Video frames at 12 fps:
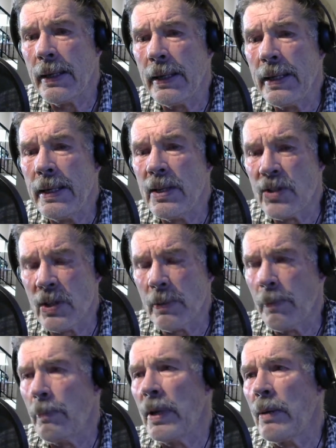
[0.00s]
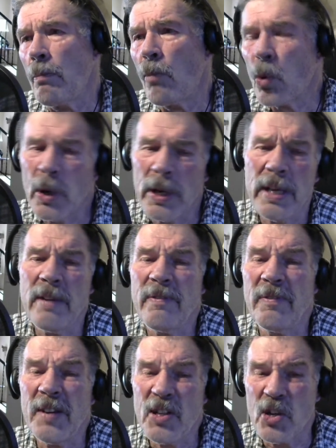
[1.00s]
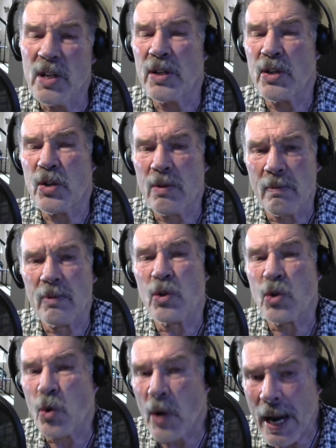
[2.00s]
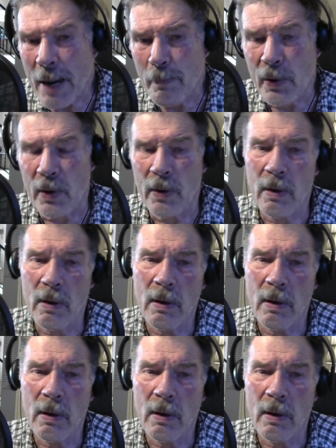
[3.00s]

is a more efficient trapper